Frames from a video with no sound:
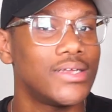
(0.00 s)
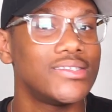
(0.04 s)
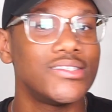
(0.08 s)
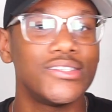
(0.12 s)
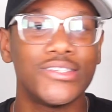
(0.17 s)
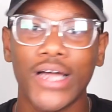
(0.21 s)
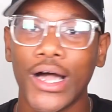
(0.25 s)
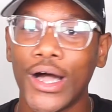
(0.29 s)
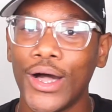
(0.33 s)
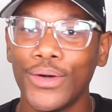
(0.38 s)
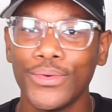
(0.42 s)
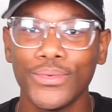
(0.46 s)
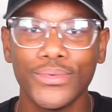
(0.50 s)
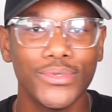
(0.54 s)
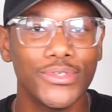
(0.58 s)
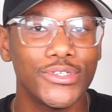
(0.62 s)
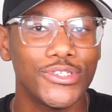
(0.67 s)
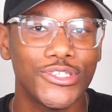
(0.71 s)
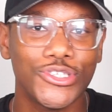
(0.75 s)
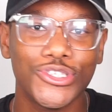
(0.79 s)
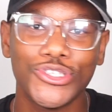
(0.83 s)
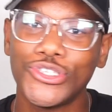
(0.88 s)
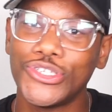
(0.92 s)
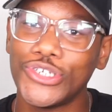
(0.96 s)
Don't
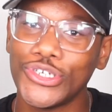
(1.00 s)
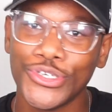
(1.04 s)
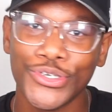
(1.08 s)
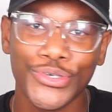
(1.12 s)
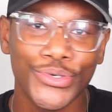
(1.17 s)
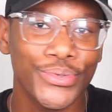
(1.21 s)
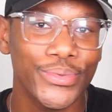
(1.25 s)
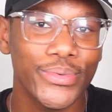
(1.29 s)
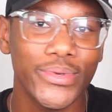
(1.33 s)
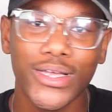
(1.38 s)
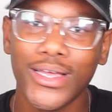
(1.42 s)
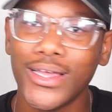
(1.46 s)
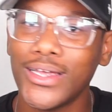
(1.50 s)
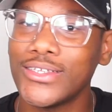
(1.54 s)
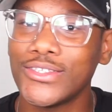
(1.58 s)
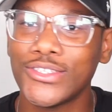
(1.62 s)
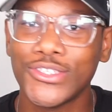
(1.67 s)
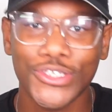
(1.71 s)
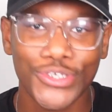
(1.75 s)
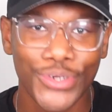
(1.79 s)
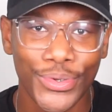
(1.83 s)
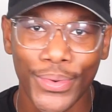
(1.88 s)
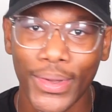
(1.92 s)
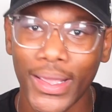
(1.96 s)
you
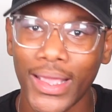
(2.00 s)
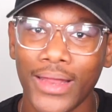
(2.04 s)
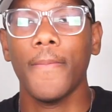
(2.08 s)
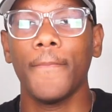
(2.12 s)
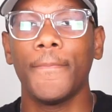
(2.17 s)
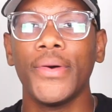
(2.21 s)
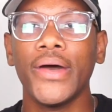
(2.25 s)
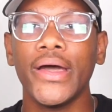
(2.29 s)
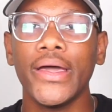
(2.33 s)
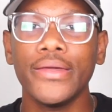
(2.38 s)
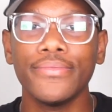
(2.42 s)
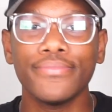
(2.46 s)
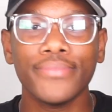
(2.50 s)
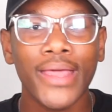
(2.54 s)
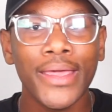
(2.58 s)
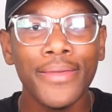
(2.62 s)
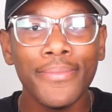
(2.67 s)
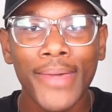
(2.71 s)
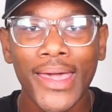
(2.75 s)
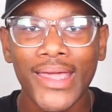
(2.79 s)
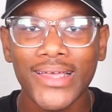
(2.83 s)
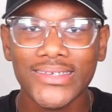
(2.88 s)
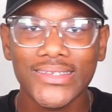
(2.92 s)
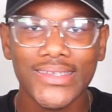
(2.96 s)
do it. But it
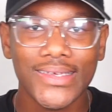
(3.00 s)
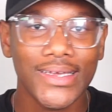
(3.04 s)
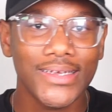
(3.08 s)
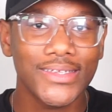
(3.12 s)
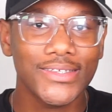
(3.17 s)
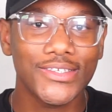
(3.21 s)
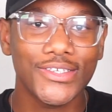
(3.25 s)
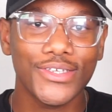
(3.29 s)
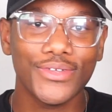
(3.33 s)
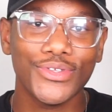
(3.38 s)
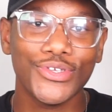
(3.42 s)
makes sense.